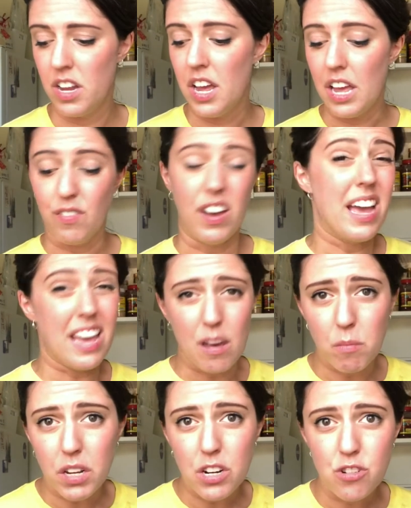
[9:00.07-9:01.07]
If I am
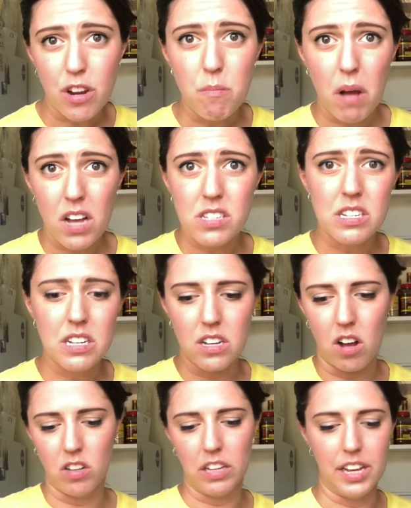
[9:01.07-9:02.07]
gonna drain pasta,
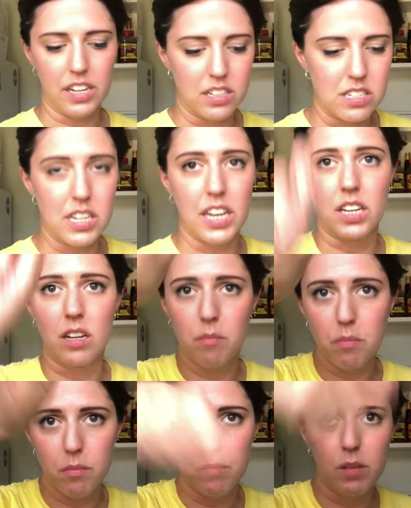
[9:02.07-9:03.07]
I'll like take a
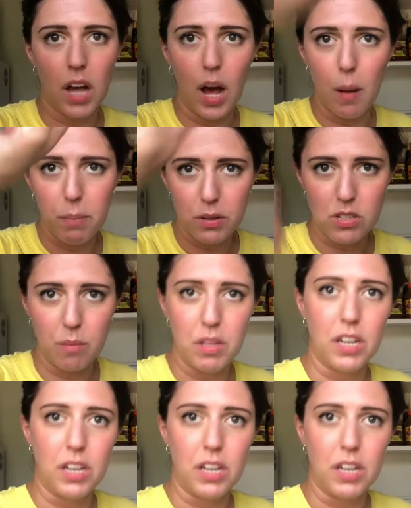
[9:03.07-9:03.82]
cup or something